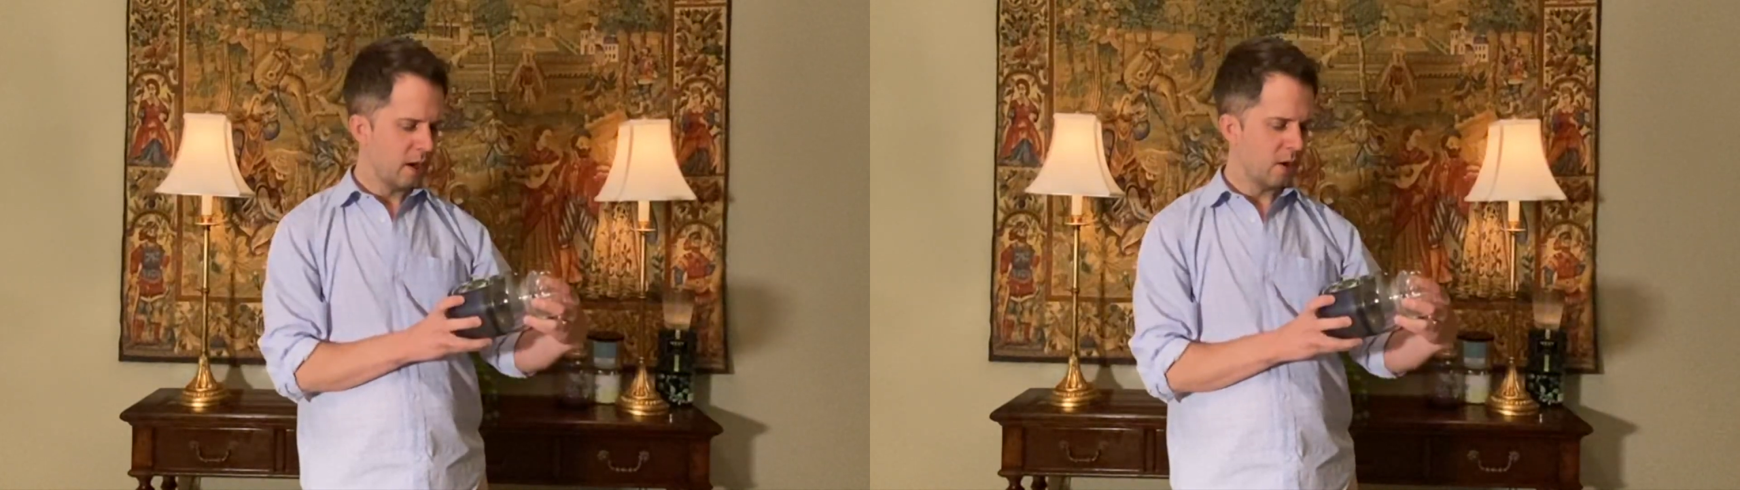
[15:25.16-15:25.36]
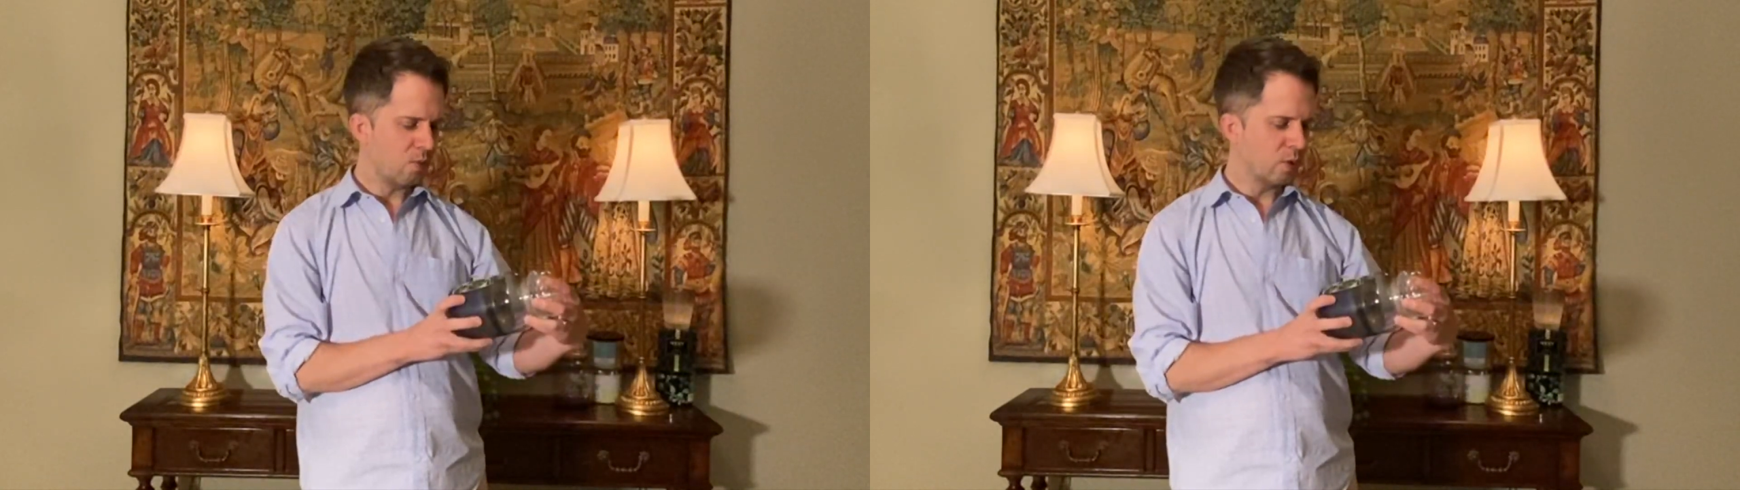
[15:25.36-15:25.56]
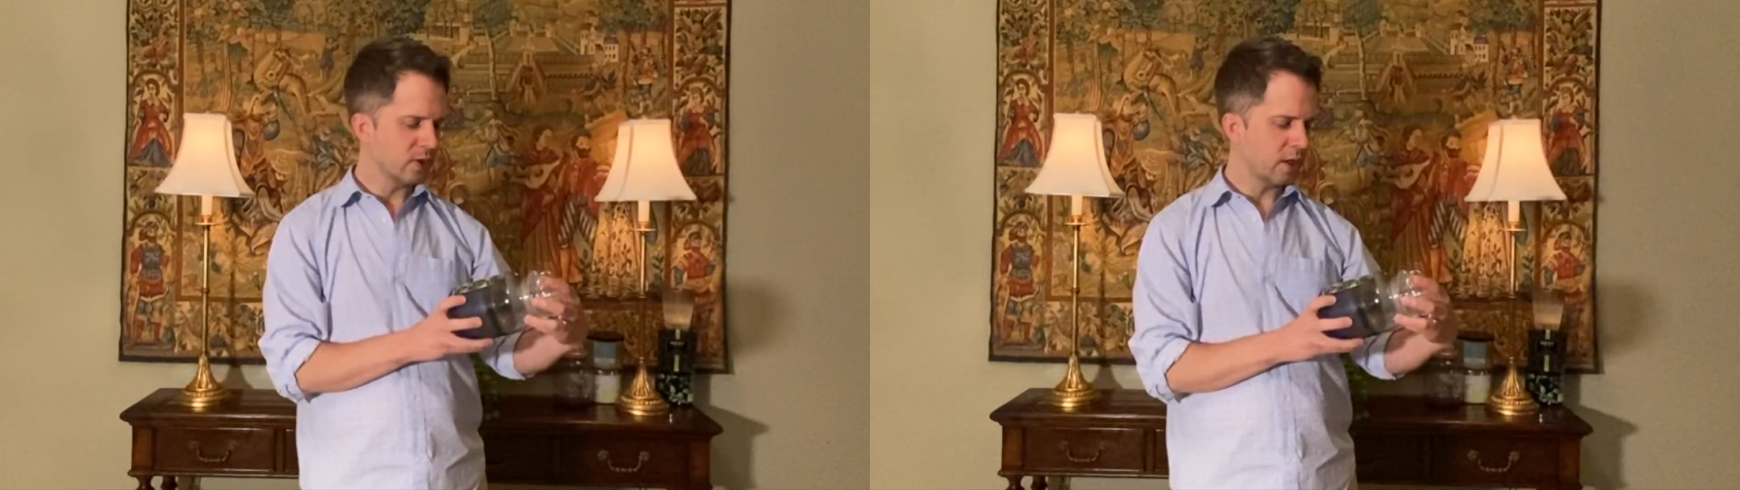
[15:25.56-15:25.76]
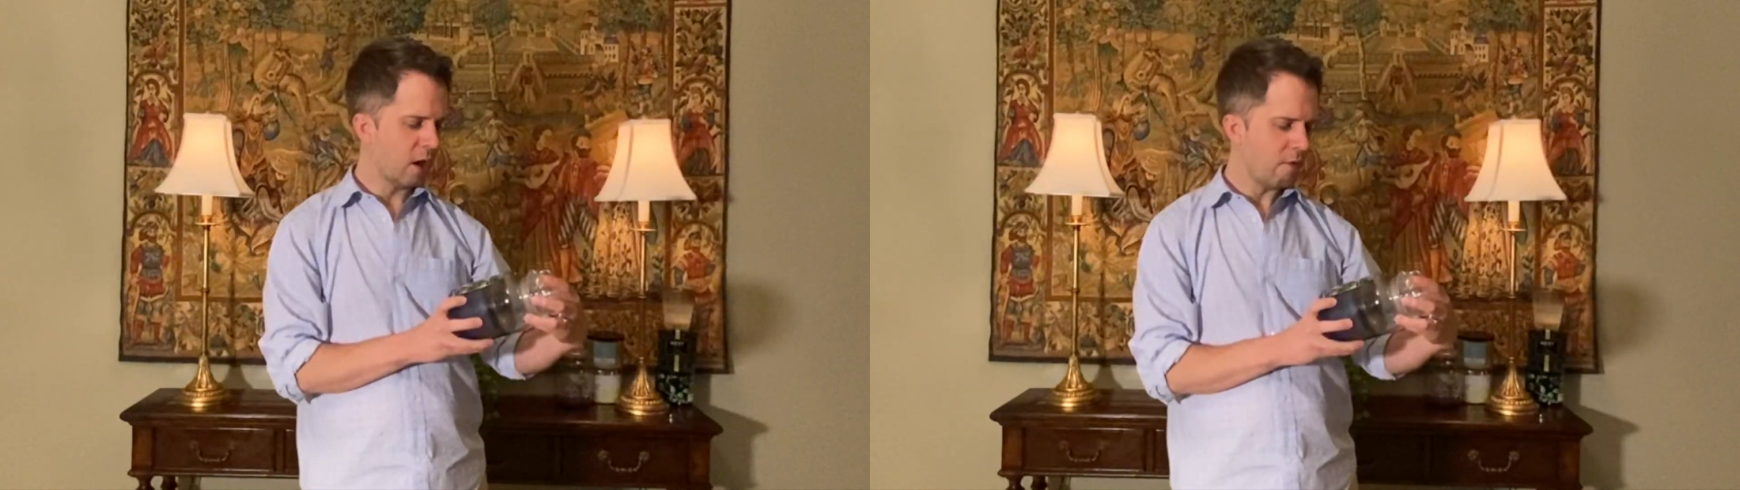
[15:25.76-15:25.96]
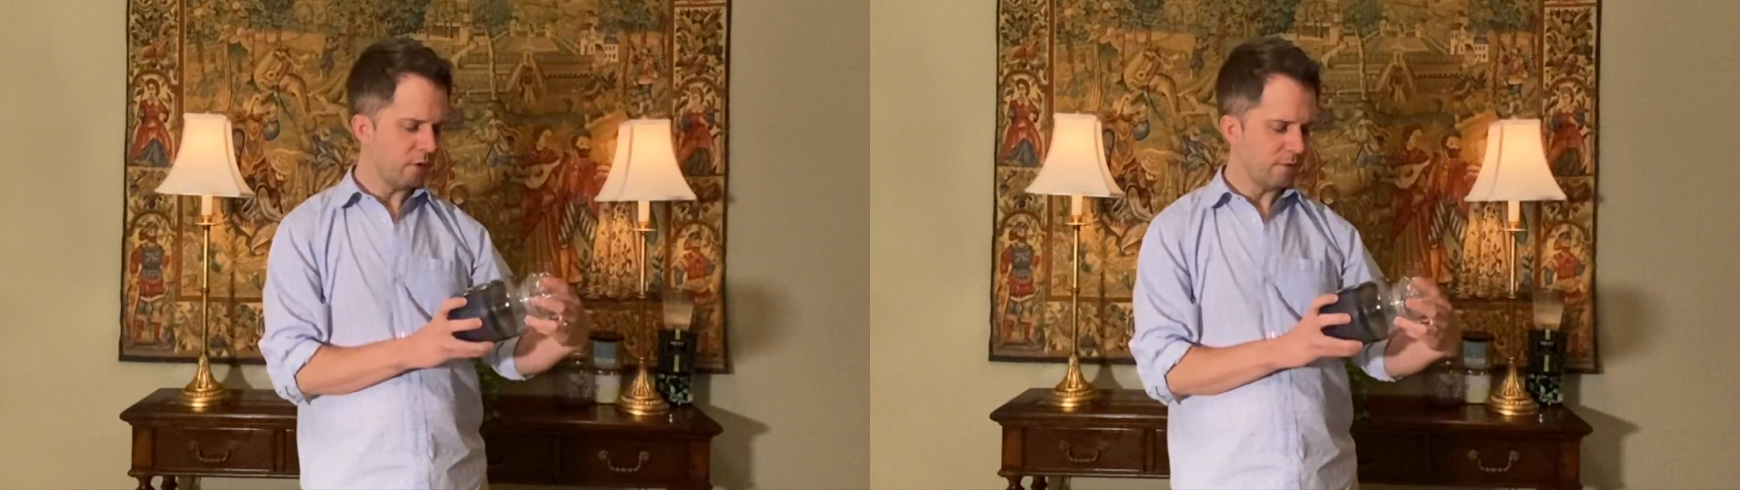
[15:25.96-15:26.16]
it was a
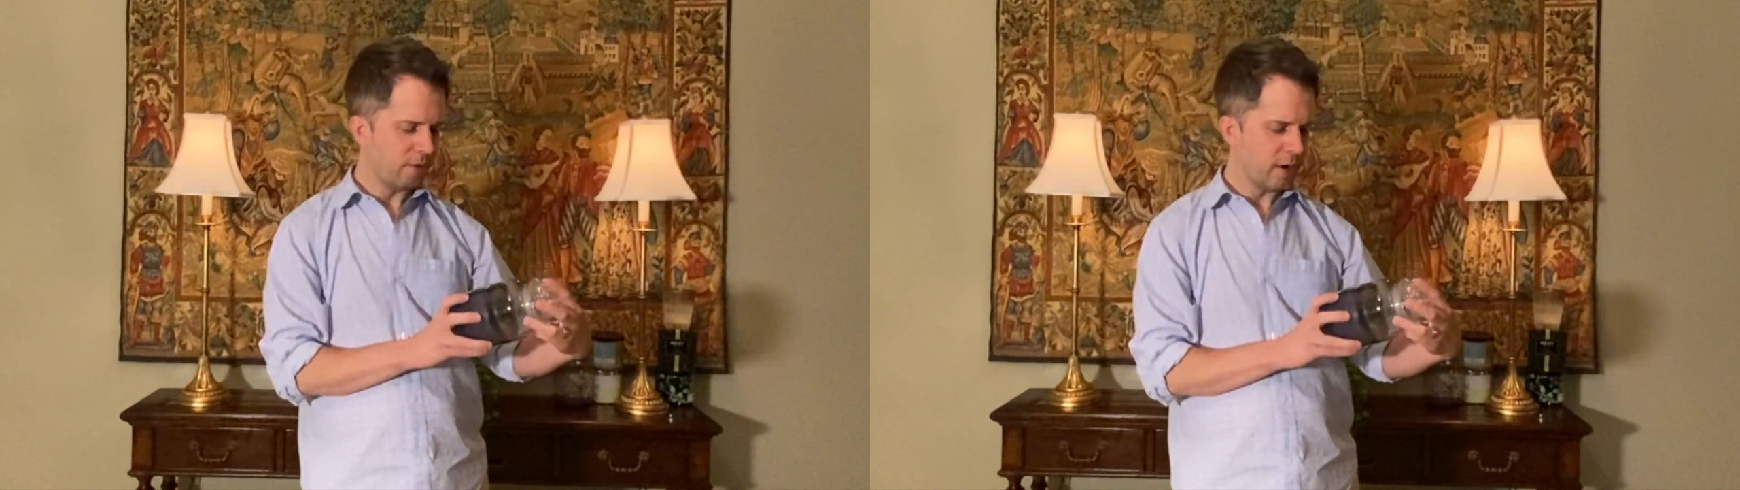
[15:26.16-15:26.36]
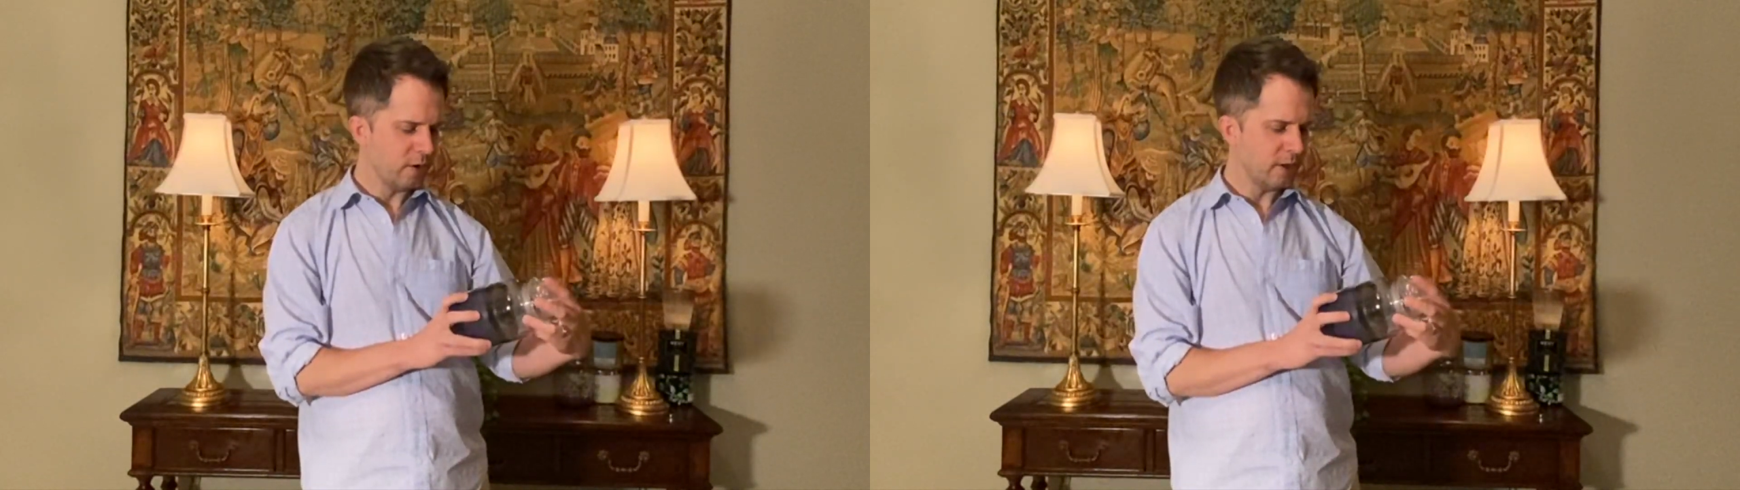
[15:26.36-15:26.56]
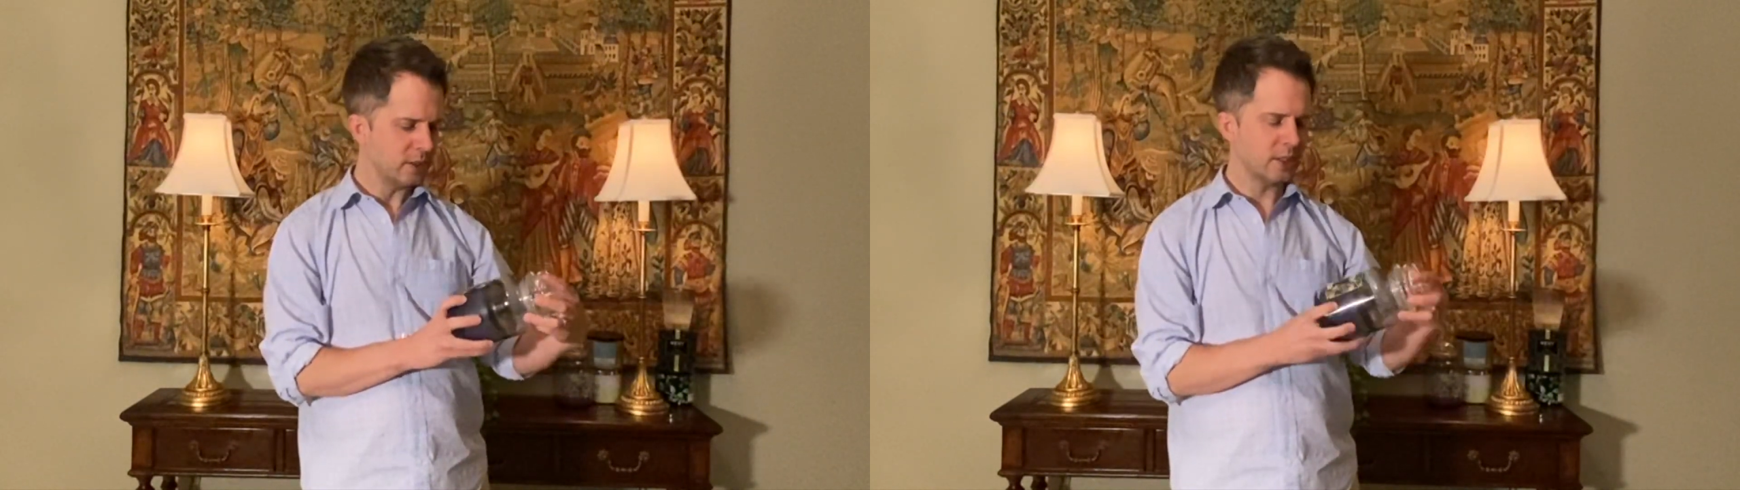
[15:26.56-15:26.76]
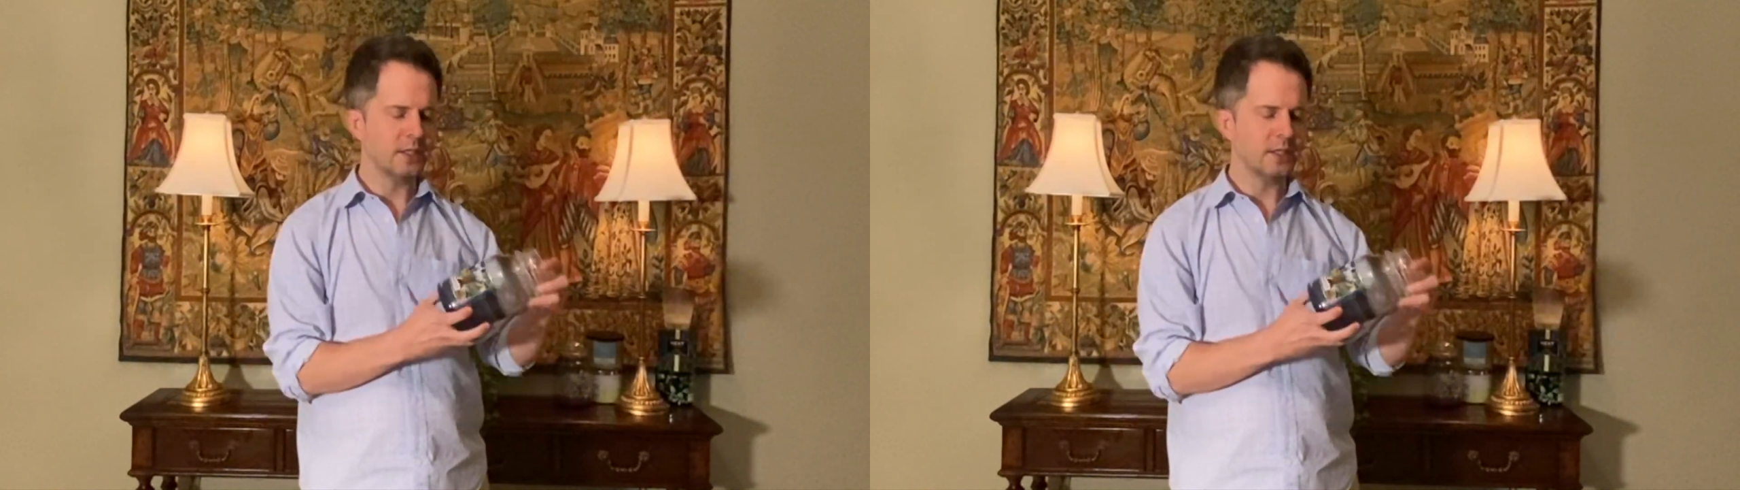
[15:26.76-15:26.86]
lovely fragrance.